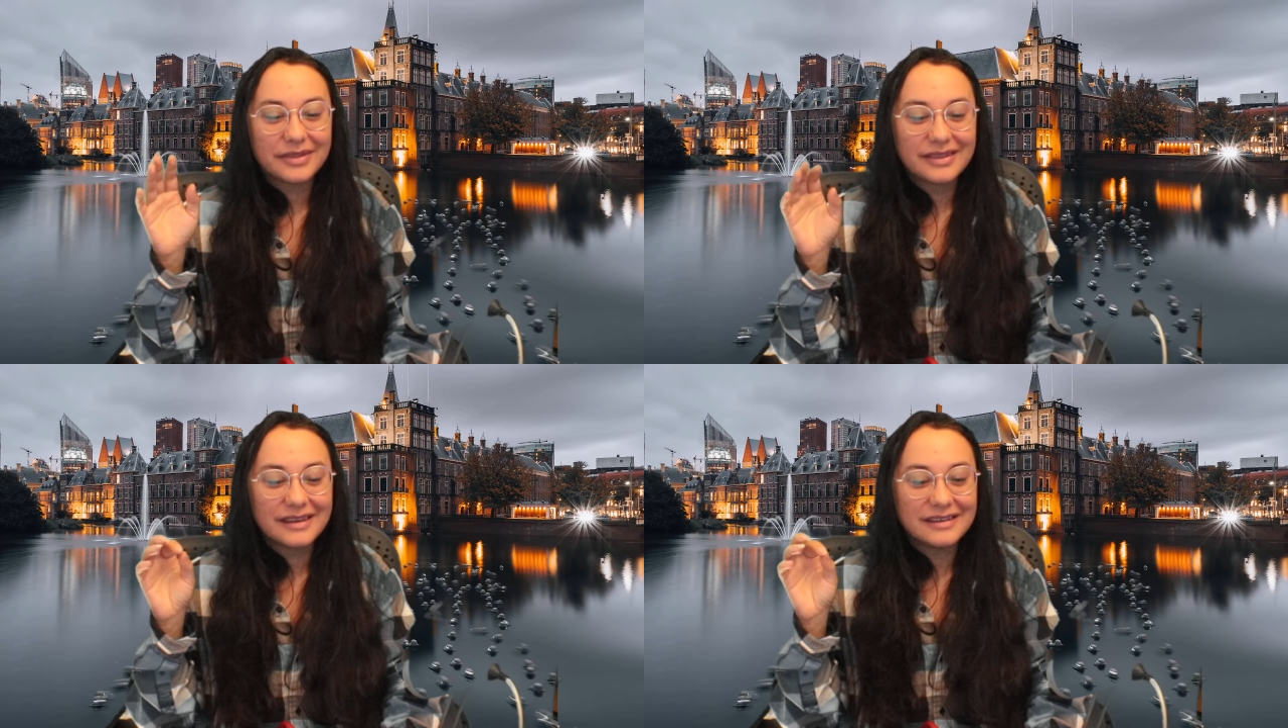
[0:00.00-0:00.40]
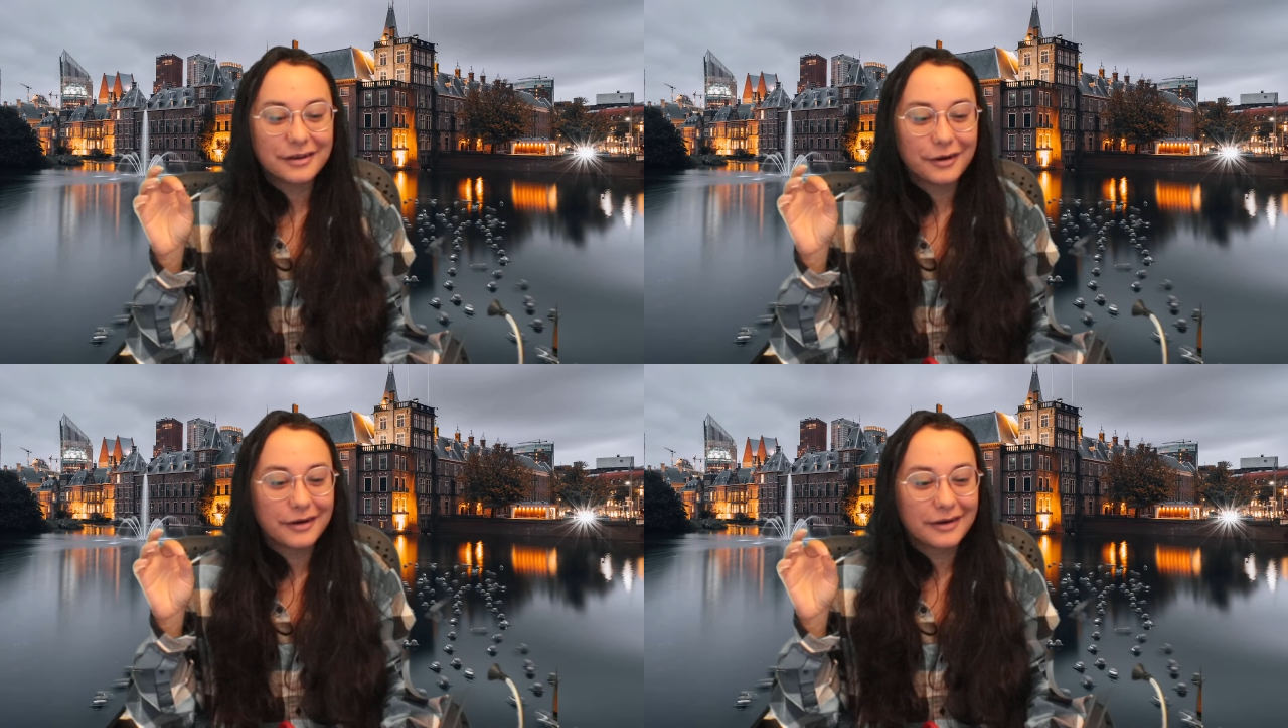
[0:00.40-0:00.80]
these
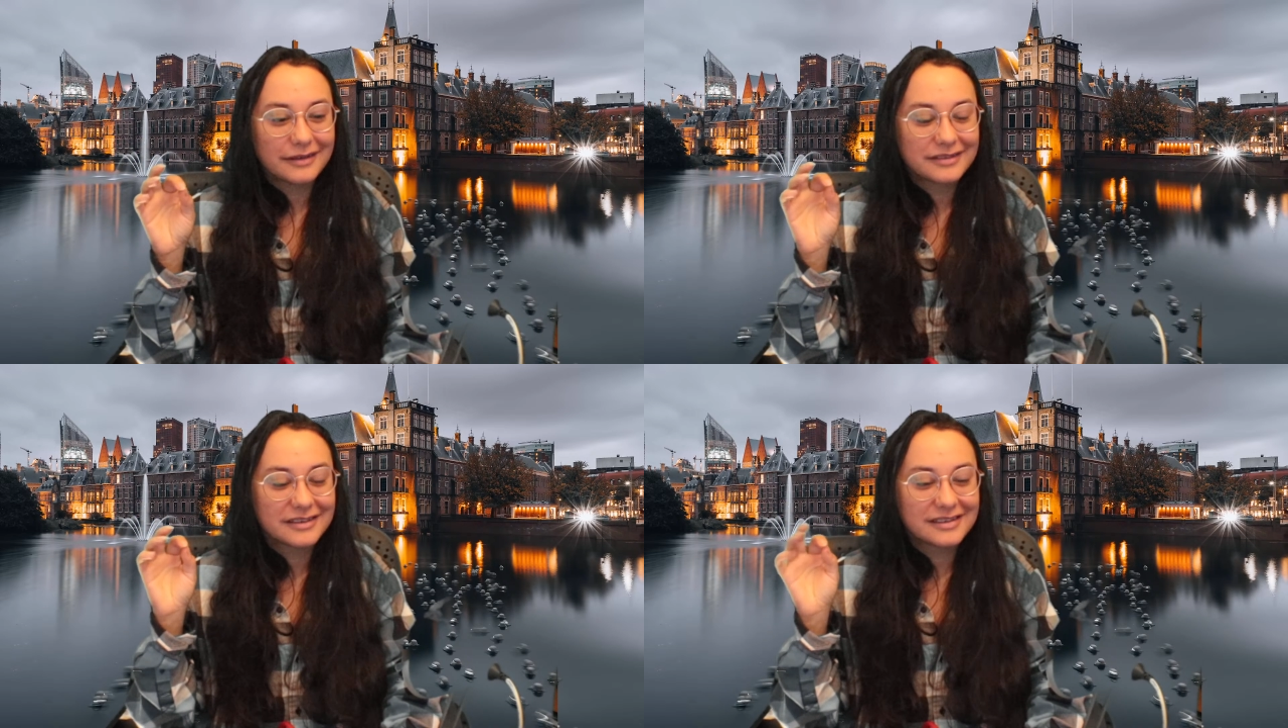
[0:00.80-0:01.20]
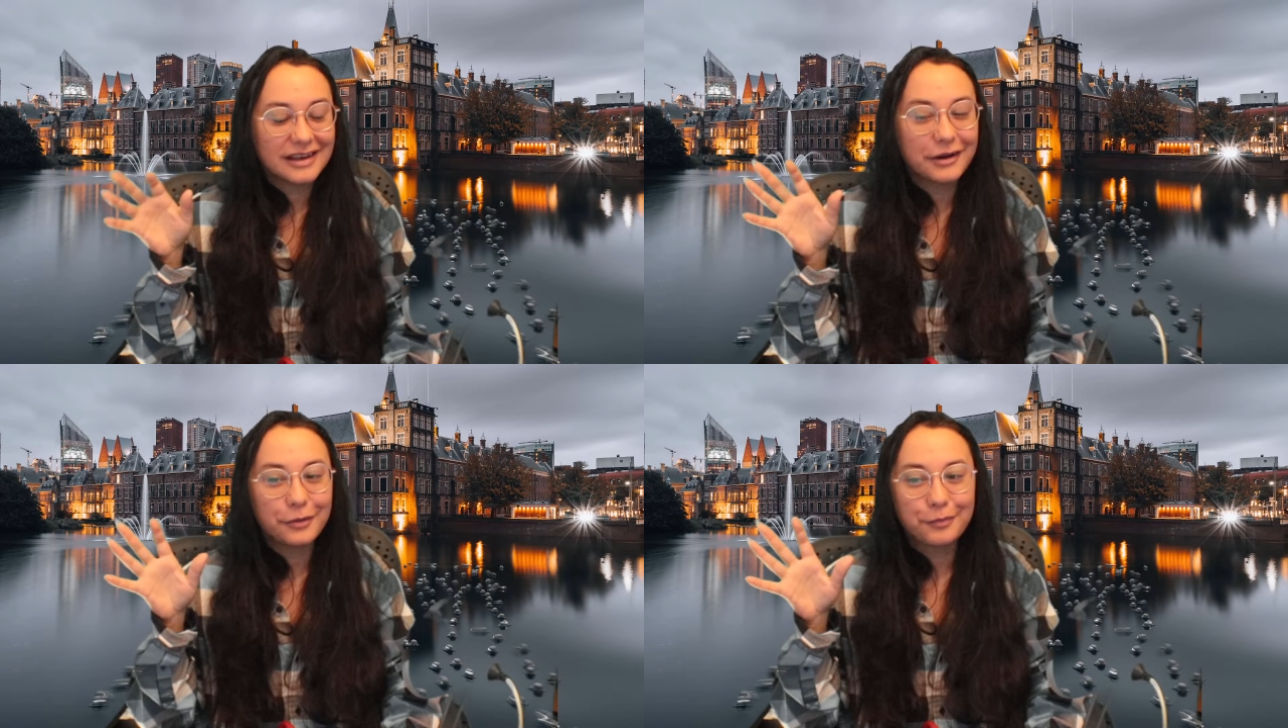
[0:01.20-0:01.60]
are
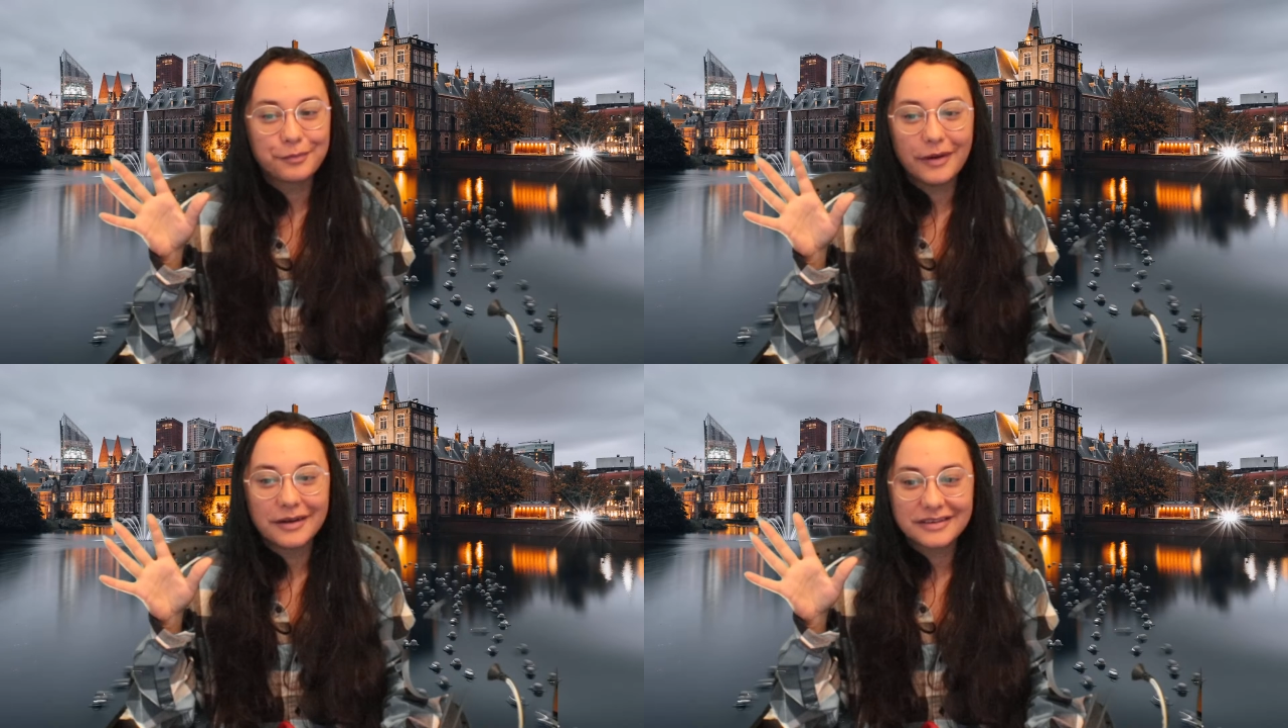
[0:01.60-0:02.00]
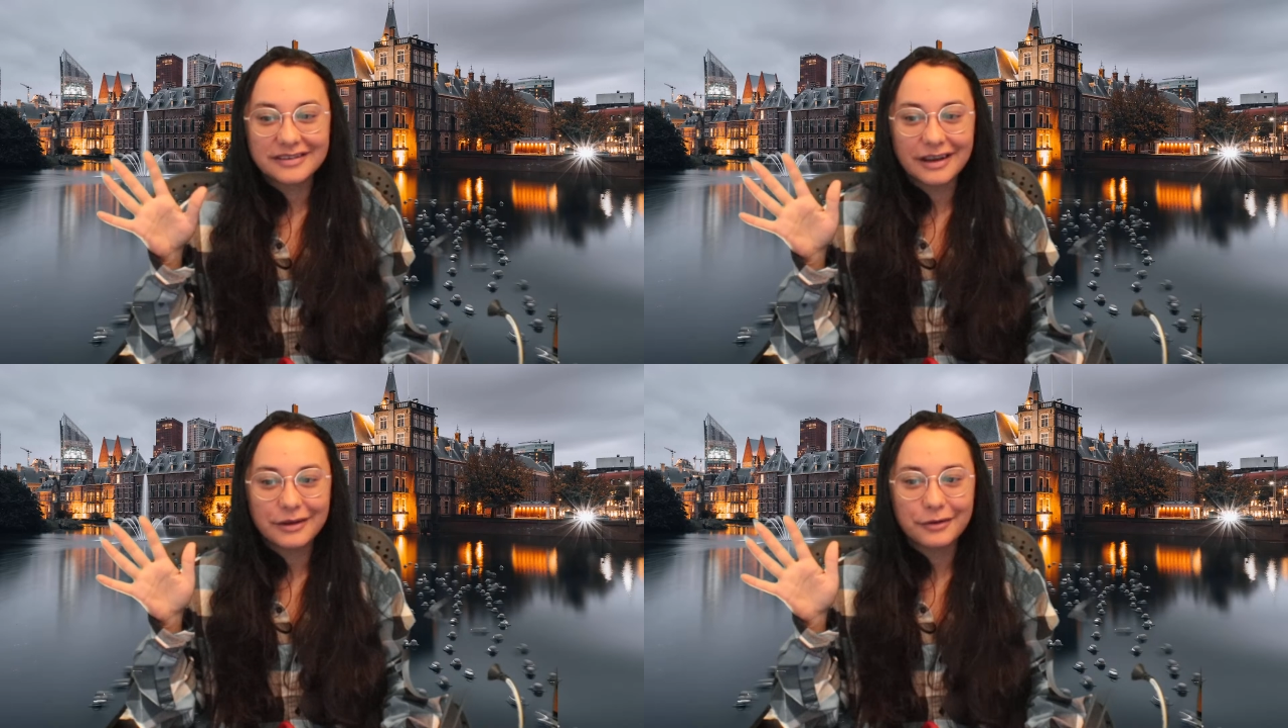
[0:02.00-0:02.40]
societal,
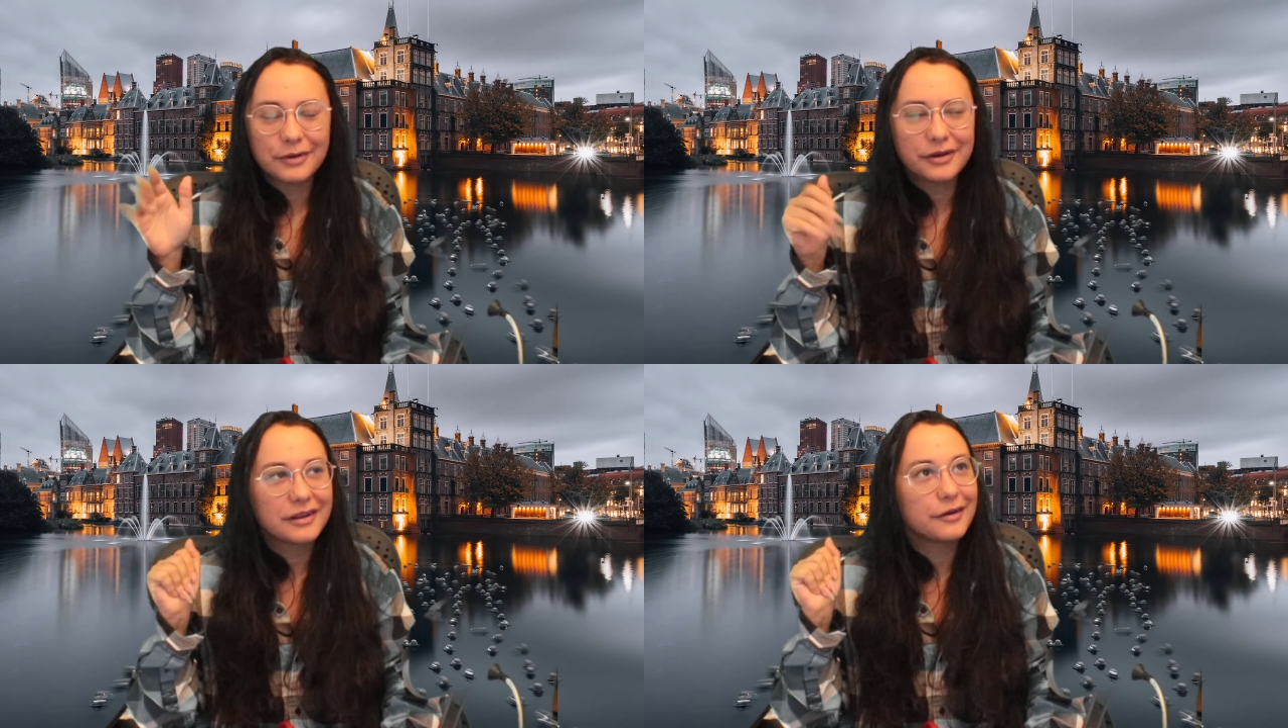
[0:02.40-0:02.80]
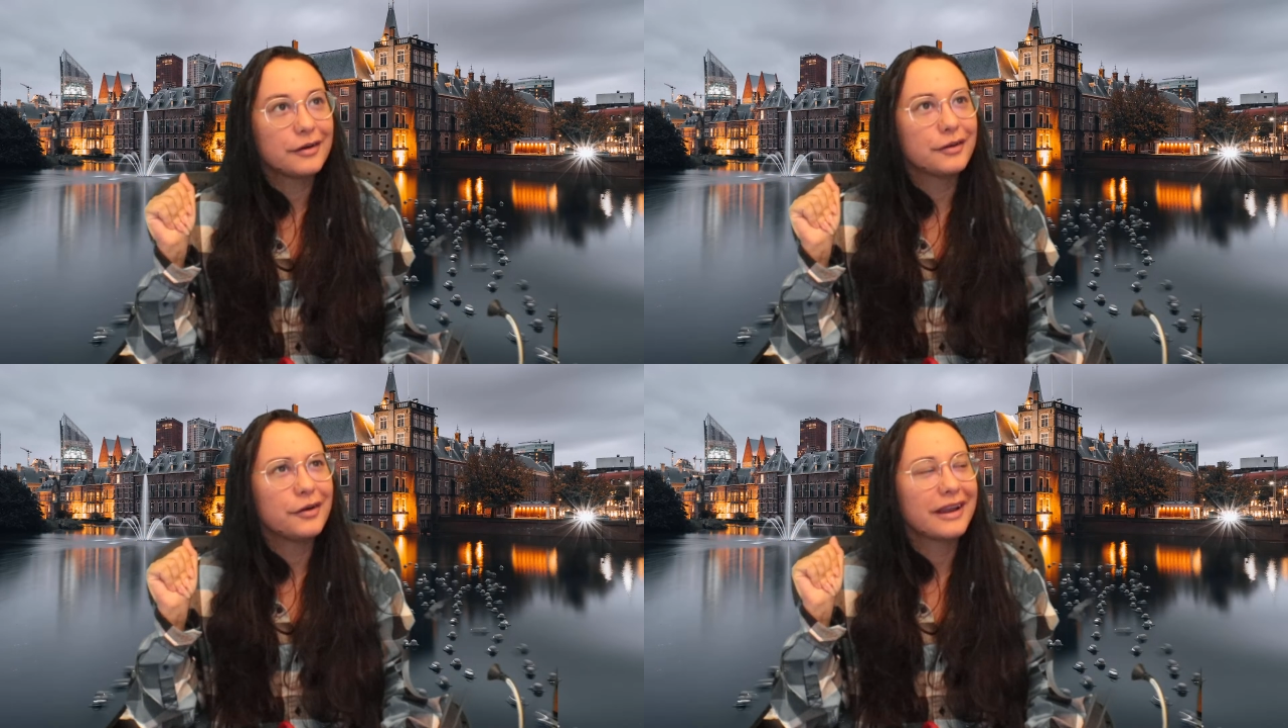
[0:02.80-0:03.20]
societal, what are they
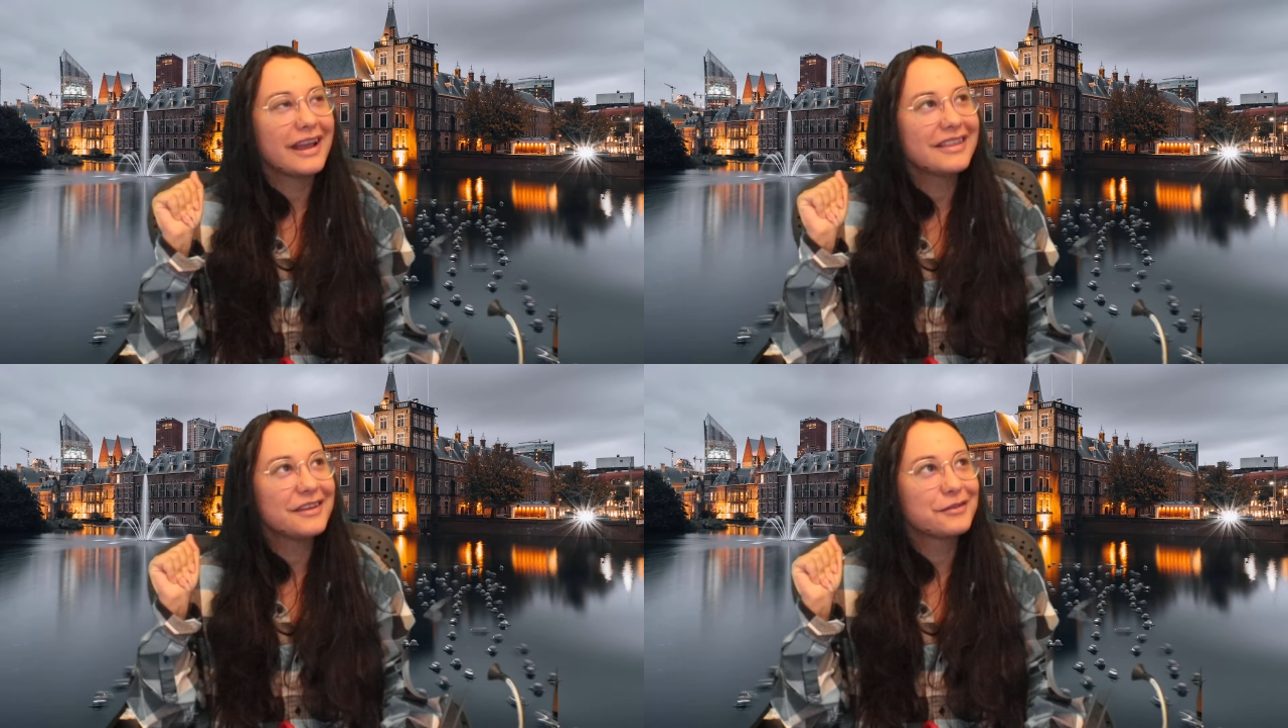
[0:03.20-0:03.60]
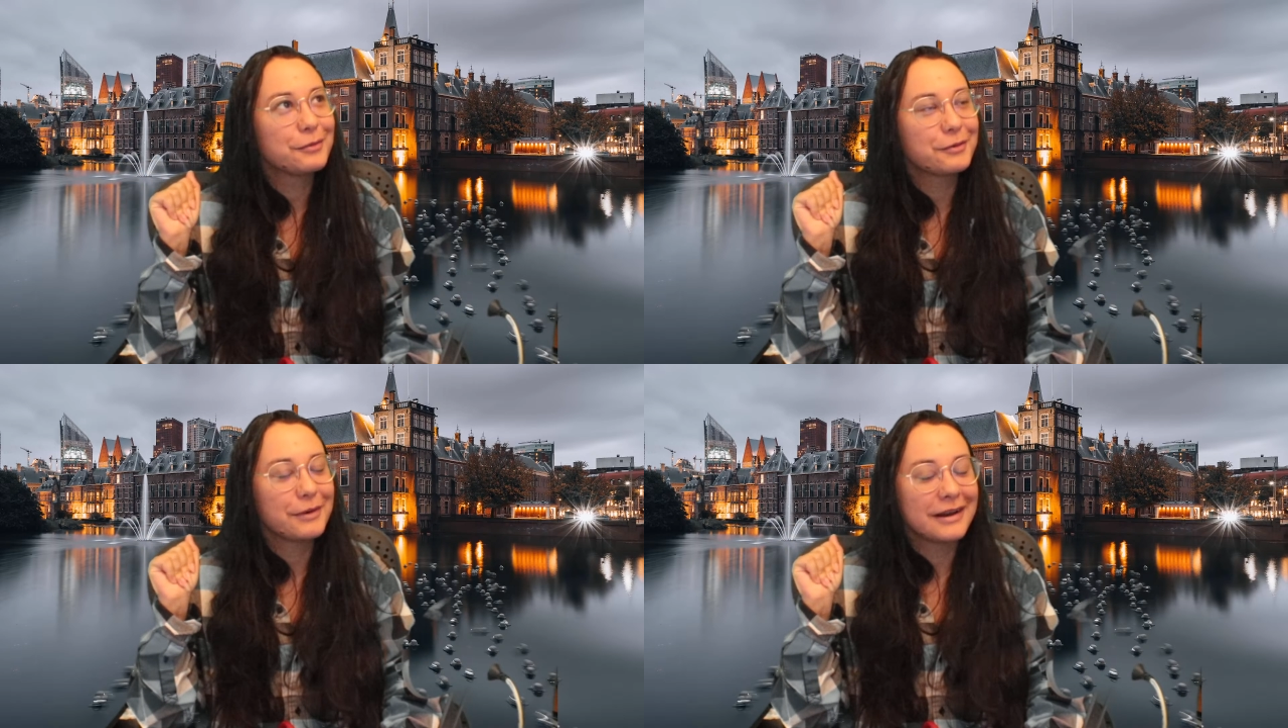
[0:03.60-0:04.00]
called? Oh, I can't think of the
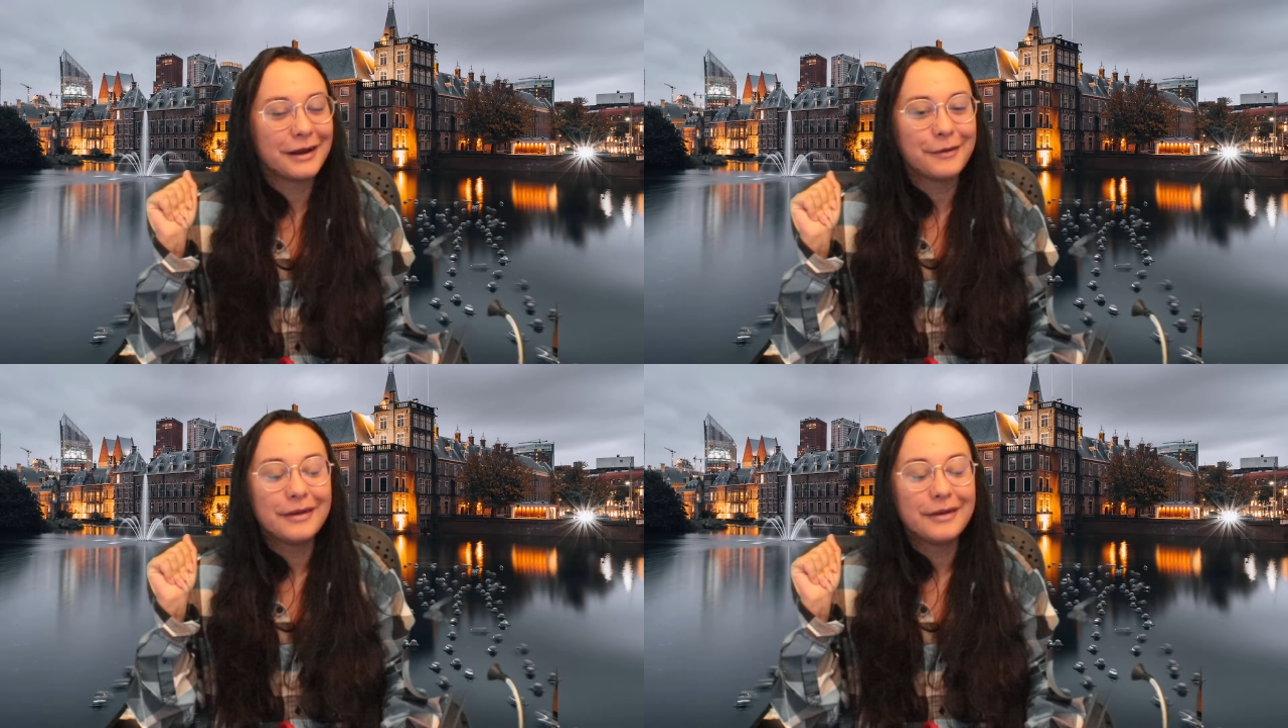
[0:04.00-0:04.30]
word right now.